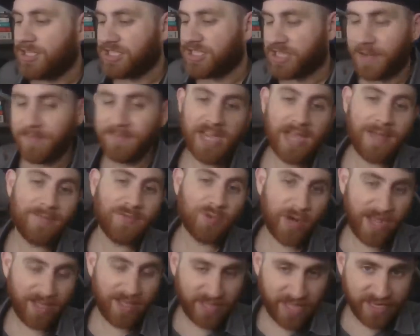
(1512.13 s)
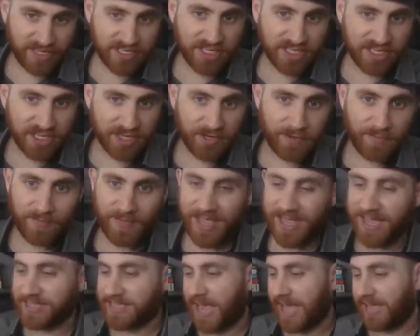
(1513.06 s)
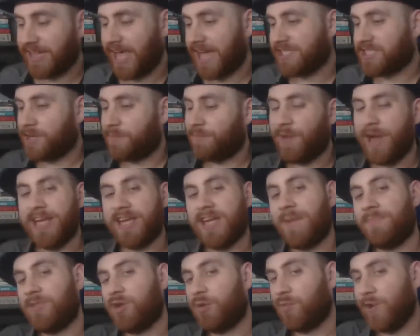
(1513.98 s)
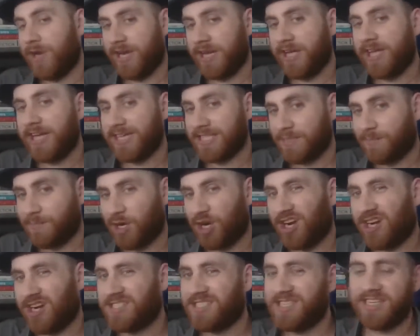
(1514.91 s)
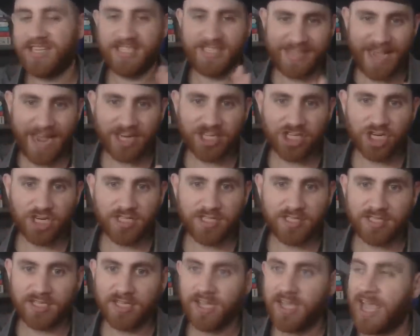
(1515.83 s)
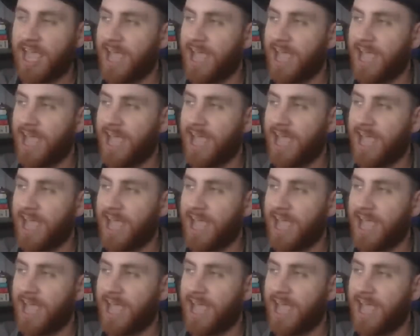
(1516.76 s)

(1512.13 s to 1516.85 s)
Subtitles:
Sometimes what I like to do is I like to break up the reading experience into sections.